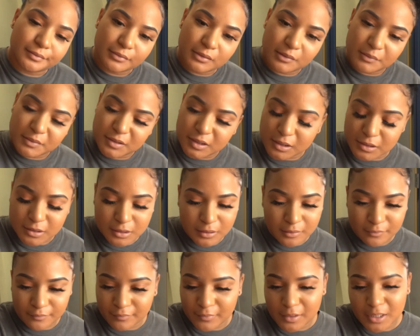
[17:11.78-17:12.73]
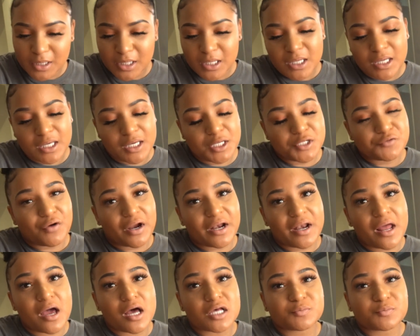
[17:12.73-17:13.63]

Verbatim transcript: Let me tell you something. Right now,